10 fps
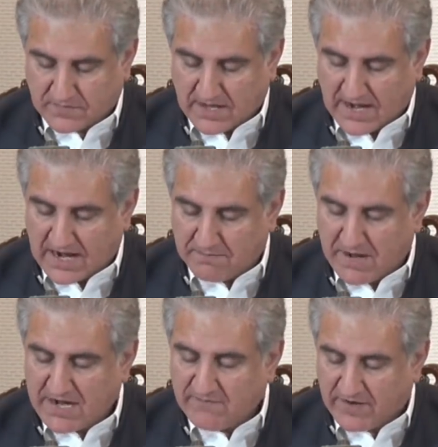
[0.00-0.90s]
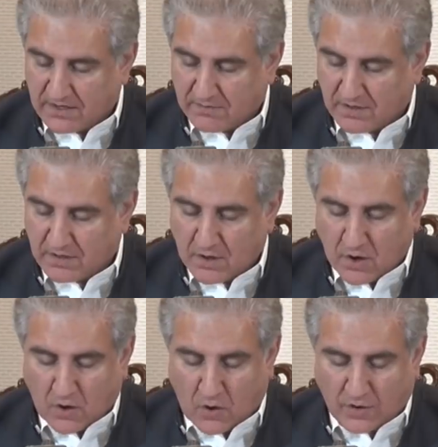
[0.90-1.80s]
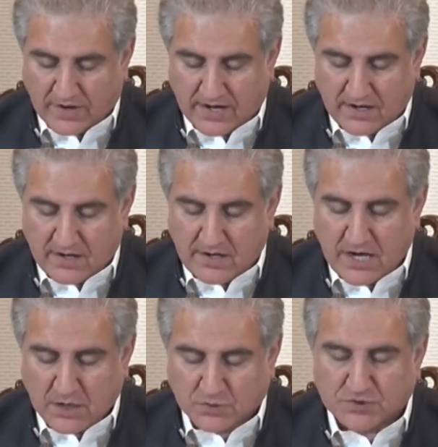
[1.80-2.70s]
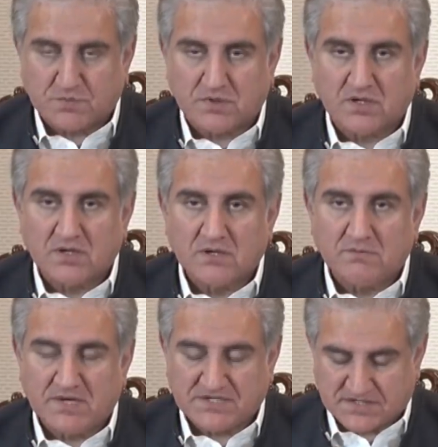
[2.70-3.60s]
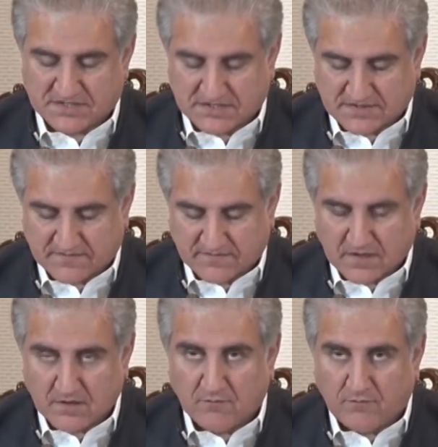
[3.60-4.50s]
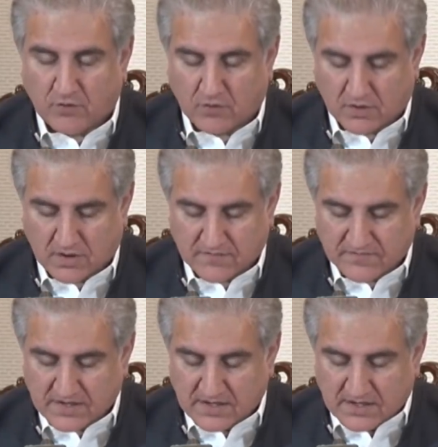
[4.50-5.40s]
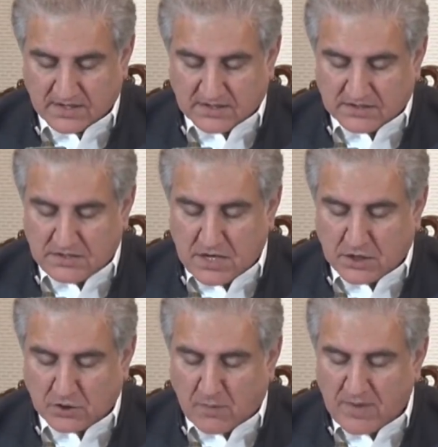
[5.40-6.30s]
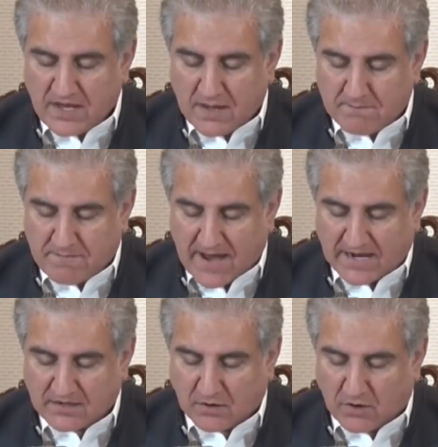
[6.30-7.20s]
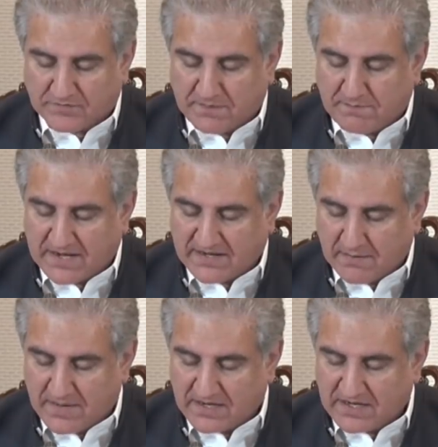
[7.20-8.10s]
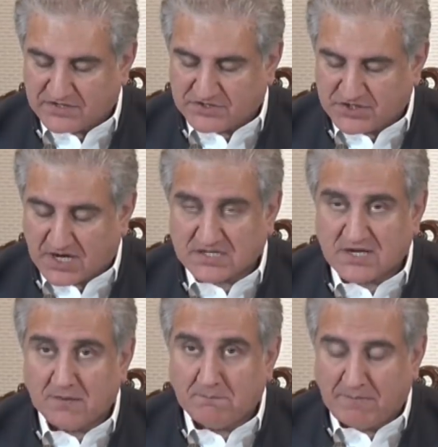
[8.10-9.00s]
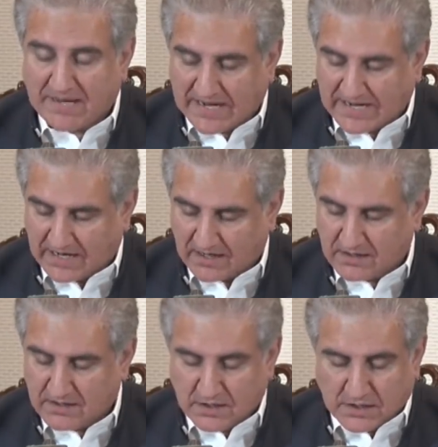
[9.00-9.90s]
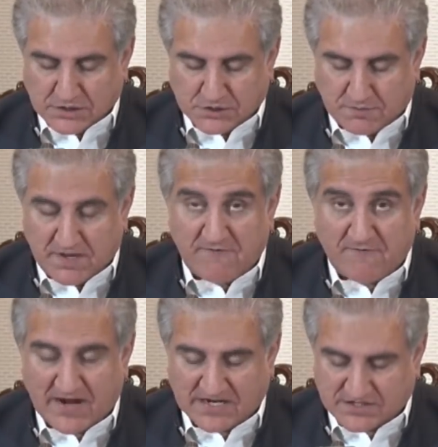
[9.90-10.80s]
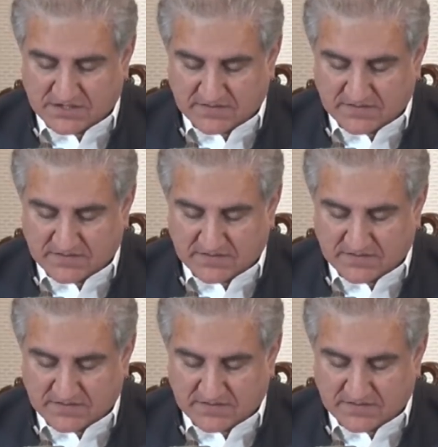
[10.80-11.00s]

and made available on an equitable basis. 4. The economic impact of the pandemic is just beginning to be felt.